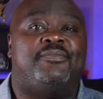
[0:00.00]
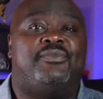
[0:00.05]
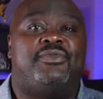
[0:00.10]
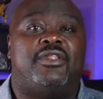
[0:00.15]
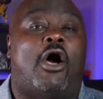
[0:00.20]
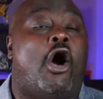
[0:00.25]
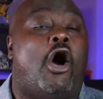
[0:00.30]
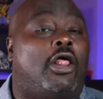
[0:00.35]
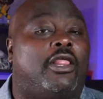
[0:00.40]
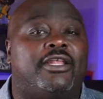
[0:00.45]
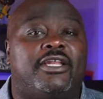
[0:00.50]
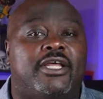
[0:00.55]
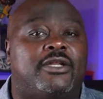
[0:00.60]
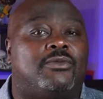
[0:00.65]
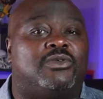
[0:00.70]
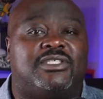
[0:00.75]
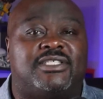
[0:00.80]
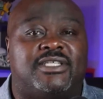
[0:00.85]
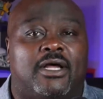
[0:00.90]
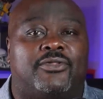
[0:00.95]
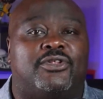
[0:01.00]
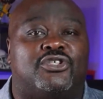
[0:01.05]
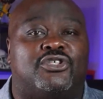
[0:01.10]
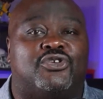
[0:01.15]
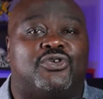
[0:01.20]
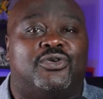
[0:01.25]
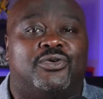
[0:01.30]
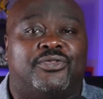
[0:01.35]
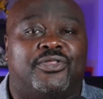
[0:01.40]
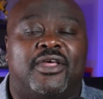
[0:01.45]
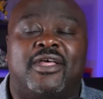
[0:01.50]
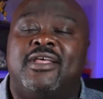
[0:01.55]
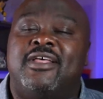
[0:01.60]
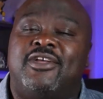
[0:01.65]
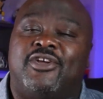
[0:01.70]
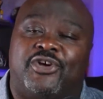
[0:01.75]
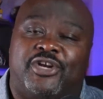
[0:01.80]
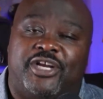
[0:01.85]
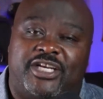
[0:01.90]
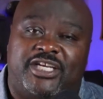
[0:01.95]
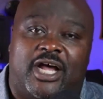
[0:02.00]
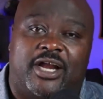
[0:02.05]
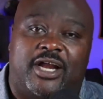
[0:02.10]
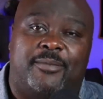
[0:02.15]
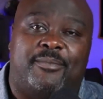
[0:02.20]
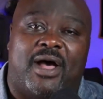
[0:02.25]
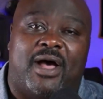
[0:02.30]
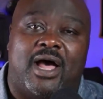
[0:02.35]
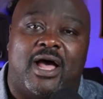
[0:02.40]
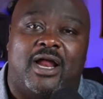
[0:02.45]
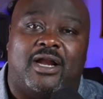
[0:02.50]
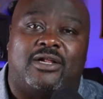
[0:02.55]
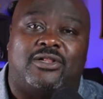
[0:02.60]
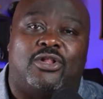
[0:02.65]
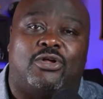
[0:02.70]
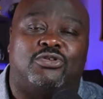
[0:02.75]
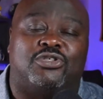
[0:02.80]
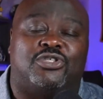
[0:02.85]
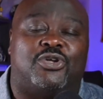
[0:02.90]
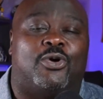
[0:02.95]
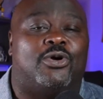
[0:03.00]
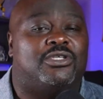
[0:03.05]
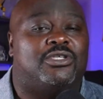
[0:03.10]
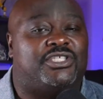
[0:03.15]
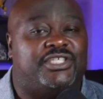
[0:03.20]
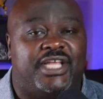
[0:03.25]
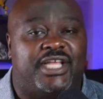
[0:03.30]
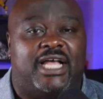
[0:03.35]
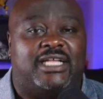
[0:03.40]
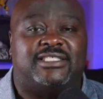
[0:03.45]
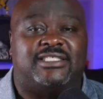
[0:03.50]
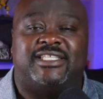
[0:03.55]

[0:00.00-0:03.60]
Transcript: All he did was tell the truth. Could he done it behind closed doors? Yes.